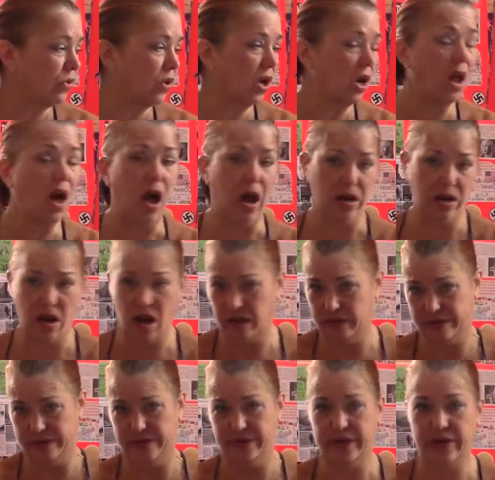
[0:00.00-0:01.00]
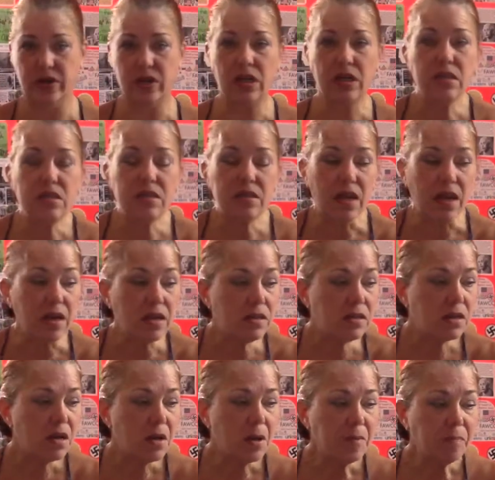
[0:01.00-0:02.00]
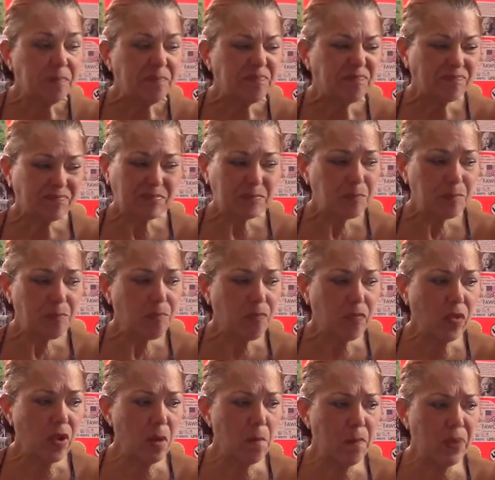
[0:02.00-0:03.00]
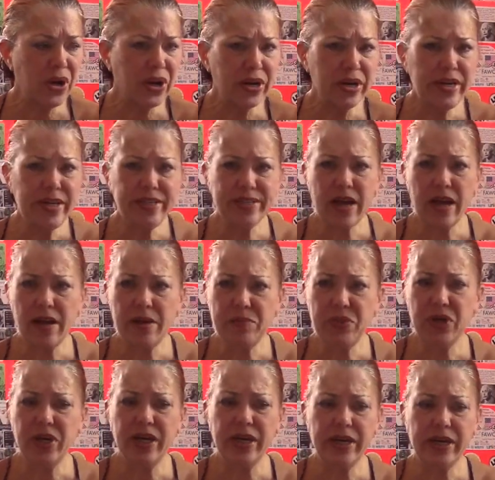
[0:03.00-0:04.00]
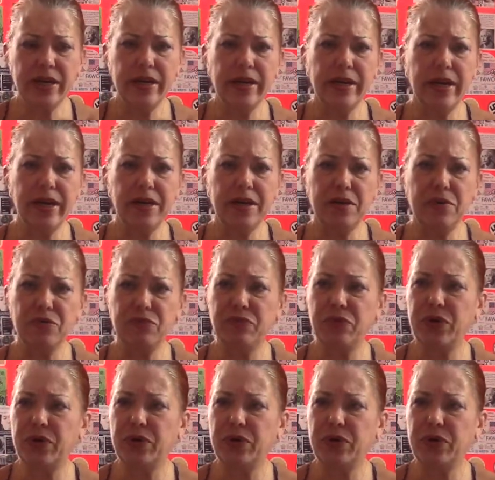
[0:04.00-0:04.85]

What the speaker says: a lot. Not to their extent. But anytime you get any kind of